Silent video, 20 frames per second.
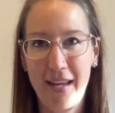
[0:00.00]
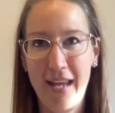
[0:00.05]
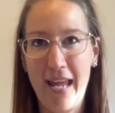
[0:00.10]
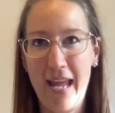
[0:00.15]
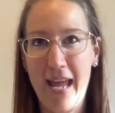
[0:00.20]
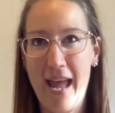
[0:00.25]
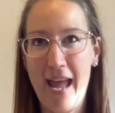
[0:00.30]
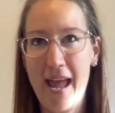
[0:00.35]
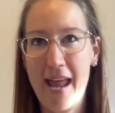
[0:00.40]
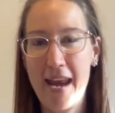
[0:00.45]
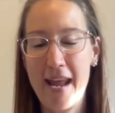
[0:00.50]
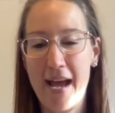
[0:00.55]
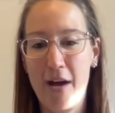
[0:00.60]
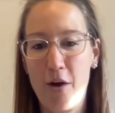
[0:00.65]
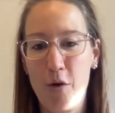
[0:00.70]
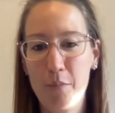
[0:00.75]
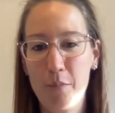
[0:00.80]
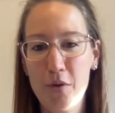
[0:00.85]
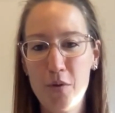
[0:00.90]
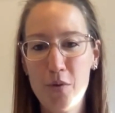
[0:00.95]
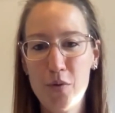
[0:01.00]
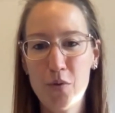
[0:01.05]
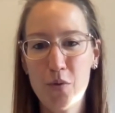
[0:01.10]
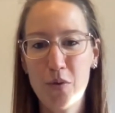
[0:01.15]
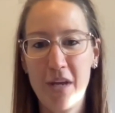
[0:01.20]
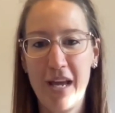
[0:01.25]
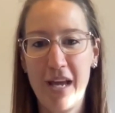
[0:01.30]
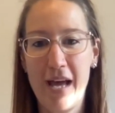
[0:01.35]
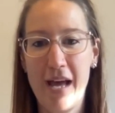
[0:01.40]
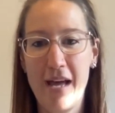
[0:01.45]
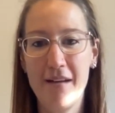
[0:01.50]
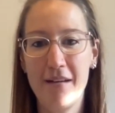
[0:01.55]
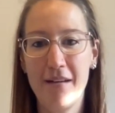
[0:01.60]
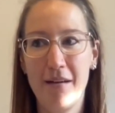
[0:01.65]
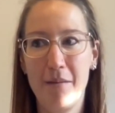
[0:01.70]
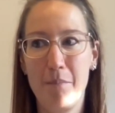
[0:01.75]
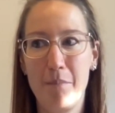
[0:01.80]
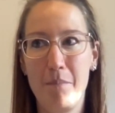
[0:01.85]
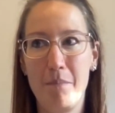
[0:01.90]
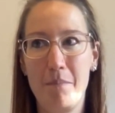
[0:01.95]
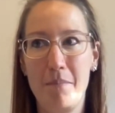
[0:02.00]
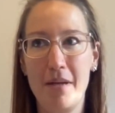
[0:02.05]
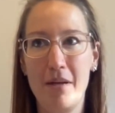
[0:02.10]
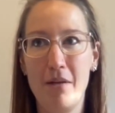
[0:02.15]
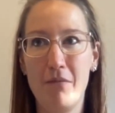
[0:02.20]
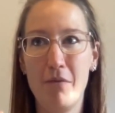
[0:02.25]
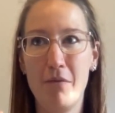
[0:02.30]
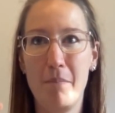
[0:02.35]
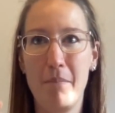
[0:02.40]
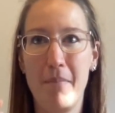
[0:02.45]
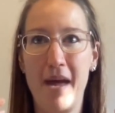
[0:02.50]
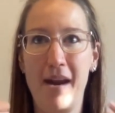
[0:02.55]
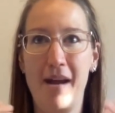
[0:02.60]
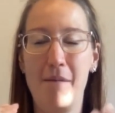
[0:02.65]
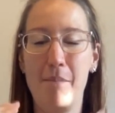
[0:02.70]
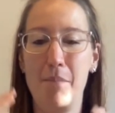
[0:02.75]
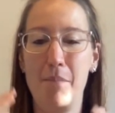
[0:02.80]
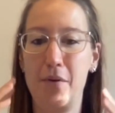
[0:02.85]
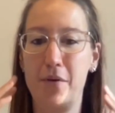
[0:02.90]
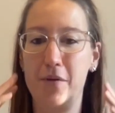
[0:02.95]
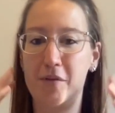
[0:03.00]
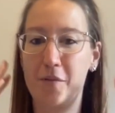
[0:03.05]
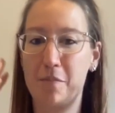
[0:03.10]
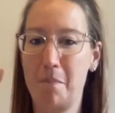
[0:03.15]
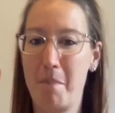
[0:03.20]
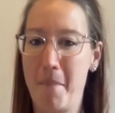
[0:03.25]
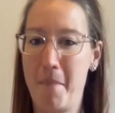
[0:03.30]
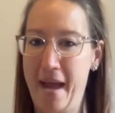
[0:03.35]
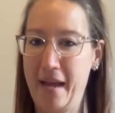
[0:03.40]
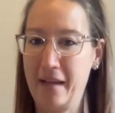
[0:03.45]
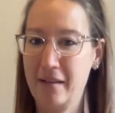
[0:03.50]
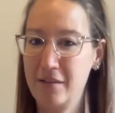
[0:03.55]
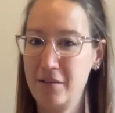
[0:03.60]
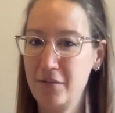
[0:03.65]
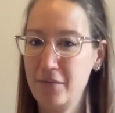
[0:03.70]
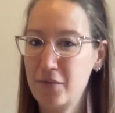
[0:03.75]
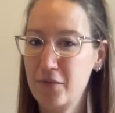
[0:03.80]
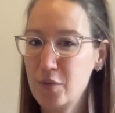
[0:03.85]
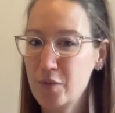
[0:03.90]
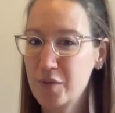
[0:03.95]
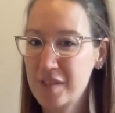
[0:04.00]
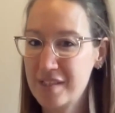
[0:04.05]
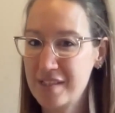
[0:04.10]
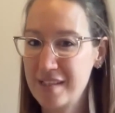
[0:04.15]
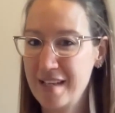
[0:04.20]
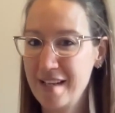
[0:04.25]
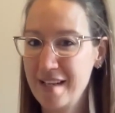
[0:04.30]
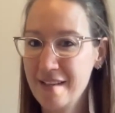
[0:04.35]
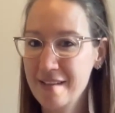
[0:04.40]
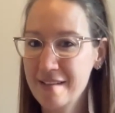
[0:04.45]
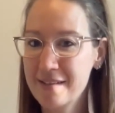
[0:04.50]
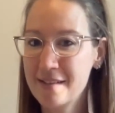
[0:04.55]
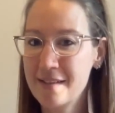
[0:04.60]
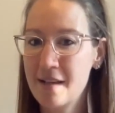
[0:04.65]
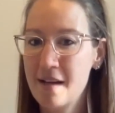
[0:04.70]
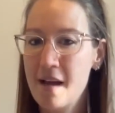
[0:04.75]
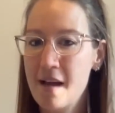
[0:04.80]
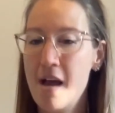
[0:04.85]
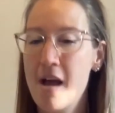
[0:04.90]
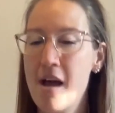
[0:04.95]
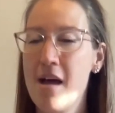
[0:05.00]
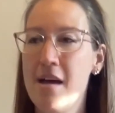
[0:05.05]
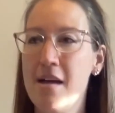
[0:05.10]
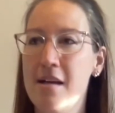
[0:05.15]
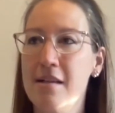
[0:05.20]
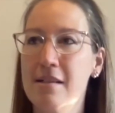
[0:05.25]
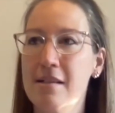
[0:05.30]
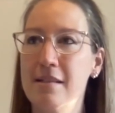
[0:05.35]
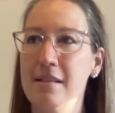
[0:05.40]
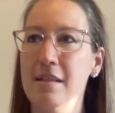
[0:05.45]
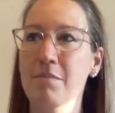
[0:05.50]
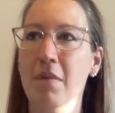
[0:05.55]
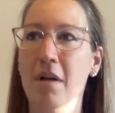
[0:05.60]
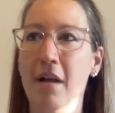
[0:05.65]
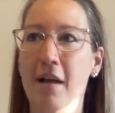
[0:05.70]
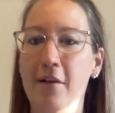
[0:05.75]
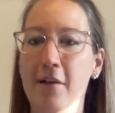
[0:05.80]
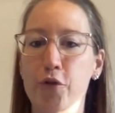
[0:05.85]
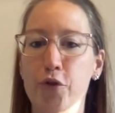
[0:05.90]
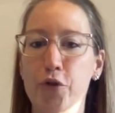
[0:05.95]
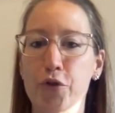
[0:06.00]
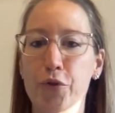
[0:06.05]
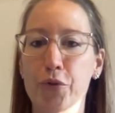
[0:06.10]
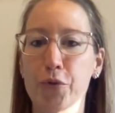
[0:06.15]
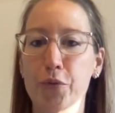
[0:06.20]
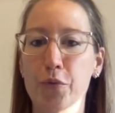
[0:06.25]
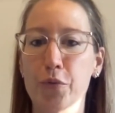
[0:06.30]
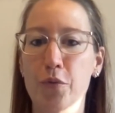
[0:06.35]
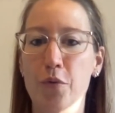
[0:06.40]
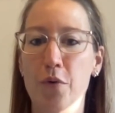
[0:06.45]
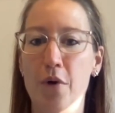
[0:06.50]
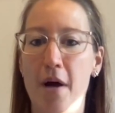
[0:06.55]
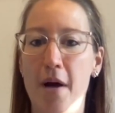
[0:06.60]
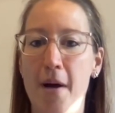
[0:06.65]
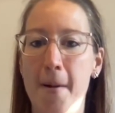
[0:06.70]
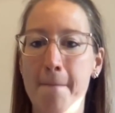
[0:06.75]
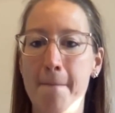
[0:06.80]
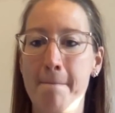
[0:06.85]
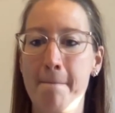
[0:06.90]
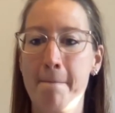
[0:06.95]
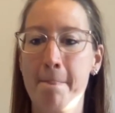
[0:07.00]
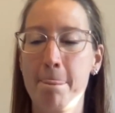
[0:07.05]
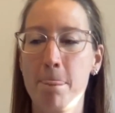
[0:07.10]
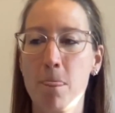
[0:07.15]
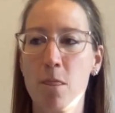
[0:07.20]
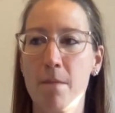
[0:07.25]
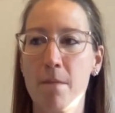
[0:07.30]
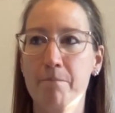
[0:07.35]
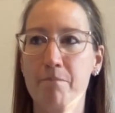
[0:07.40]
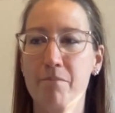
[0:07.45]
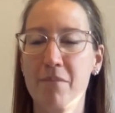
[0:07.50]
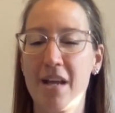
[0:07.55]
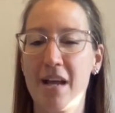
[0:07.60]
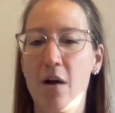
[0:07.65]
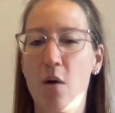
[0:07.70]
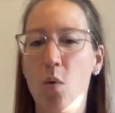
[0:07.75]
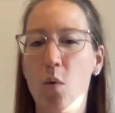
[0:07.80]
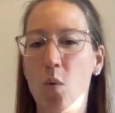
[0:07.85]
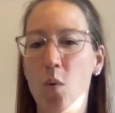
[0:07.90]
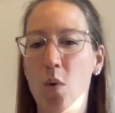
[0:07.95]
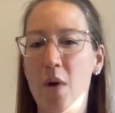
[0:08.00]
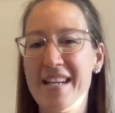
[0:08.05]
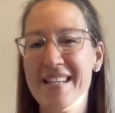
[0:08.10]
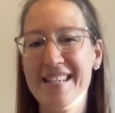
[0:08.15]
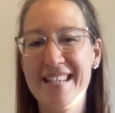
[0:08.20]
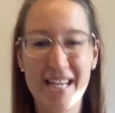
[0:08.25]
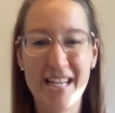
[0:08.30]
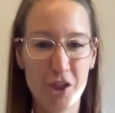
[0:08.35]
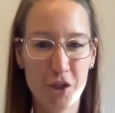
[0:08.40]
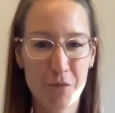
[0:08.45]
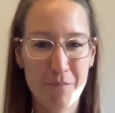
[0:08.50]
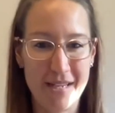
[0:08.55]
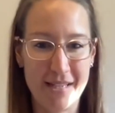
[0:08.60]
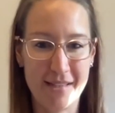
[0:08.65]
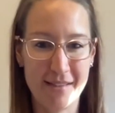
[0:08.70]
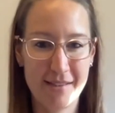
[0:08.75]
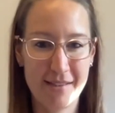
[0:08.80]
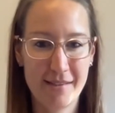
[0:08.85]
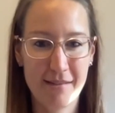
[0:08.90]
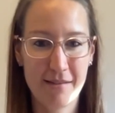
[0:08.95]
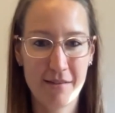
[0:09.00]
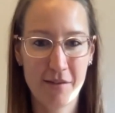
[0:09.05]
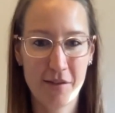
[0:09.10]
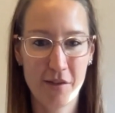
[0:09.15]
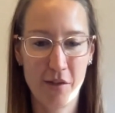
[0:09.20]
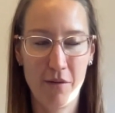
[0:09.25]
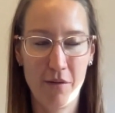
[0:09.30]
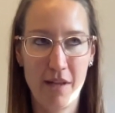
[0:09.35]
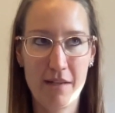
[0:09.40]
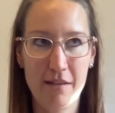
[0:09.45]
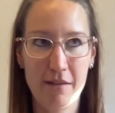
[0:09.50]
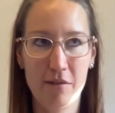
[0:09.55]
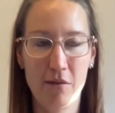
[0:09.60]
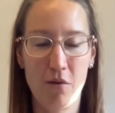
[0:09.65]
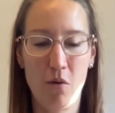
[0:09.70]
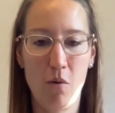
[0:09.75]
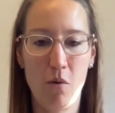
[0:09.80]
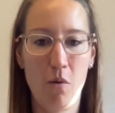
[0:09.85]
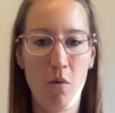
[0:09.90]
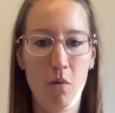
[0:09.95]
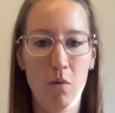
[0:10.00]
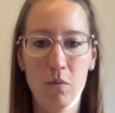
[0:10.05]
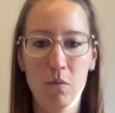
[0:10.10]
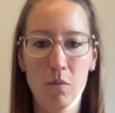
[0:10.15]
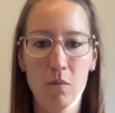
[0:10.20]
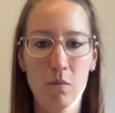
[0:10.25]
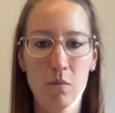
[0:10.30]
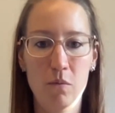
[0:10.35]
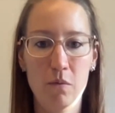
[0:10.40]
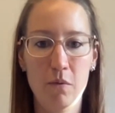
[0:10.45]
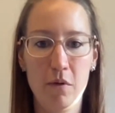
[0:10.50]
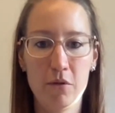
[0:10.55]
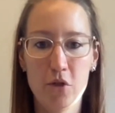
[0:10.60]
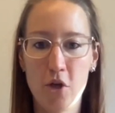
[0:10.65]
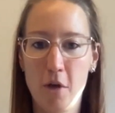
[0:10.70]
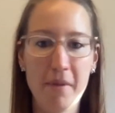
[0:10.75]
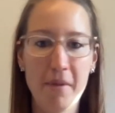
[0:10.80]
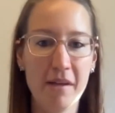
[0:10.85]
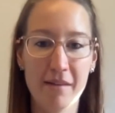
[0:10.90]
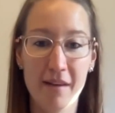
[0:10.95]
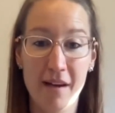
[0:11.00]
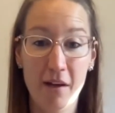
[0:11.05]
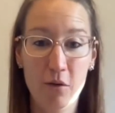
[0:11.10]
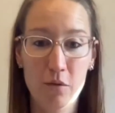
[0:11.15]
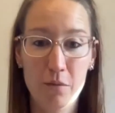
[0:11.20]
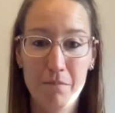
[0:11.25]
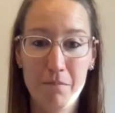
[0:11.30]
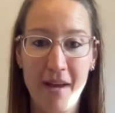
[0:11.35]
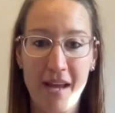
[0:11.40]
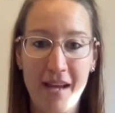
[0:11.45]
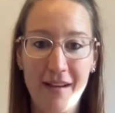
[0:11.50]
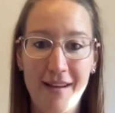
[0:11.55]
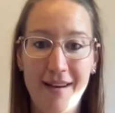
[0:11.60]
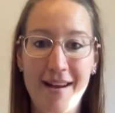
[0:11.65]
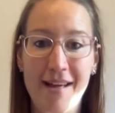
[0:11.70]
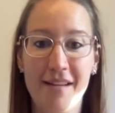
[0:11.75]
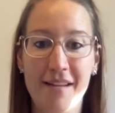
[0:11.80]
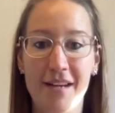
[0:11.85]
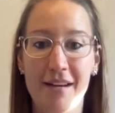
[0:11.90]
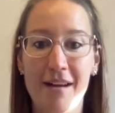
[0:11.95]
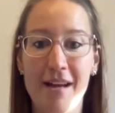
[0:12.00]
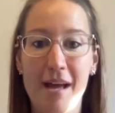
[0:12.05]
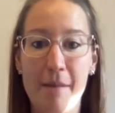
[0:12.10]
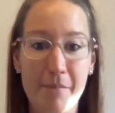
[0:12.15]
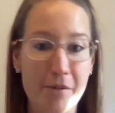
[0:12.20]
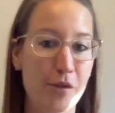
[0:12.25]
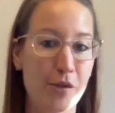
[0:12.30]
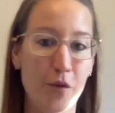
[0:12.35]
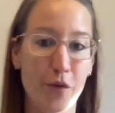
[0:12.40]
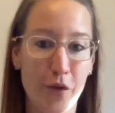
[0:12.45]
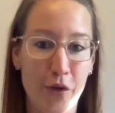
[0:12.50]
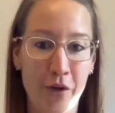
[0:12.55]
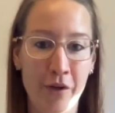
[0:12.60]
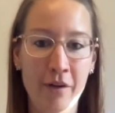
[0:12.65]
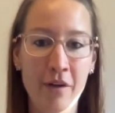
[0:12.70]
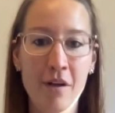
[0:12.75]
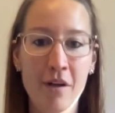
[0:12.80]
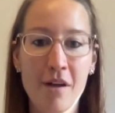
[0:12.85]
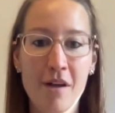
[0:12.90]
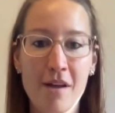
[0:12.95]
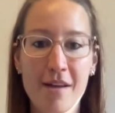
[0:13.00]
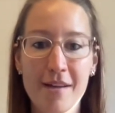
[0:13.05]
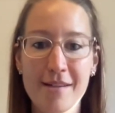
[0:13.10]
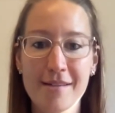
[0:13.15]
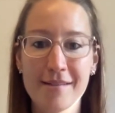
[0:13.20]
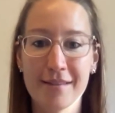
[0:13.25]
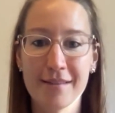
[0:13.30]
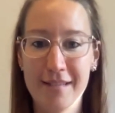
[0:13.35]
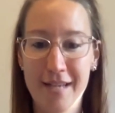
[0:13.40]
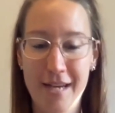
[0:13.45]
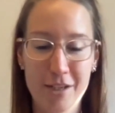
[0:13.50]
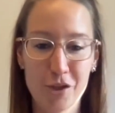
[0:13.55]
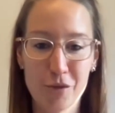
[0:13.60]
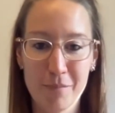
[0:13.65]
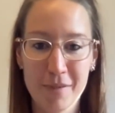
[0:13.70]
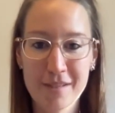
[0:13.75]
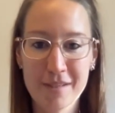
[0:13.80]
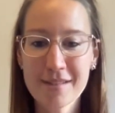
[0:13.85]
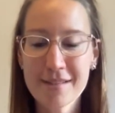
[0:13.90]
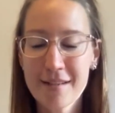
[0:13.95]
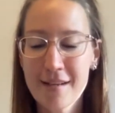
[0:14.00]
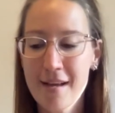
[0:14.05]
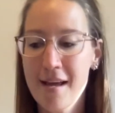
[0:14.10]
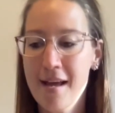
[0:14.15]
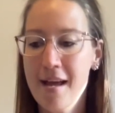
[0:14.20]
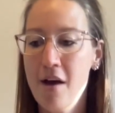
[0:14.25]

can help you to get a bit of a better perspective to things, similar to um, attachments. So that is a whole topic that I could make another episode on is attachments.